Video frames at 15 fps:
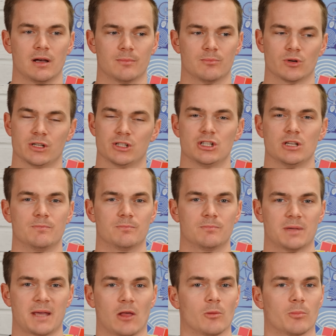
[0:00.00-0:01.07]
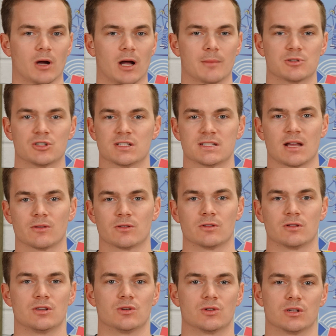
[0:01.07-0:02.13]
pretty cheap caliper options out there
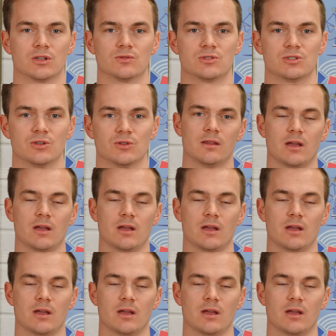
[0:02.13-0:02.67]
that you can use too.